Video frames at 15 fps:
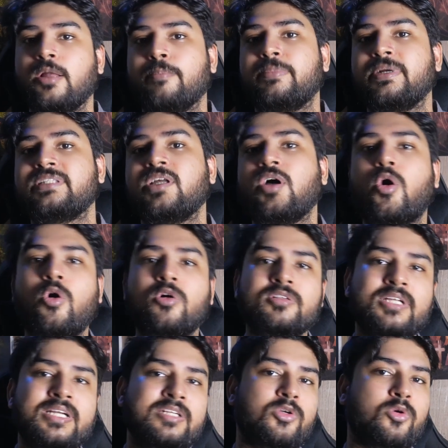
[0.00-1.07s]
But the
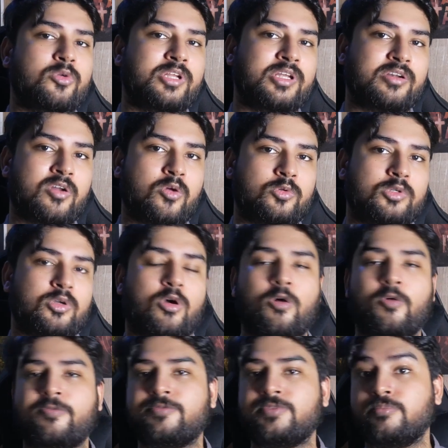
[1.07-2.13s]
online coding round of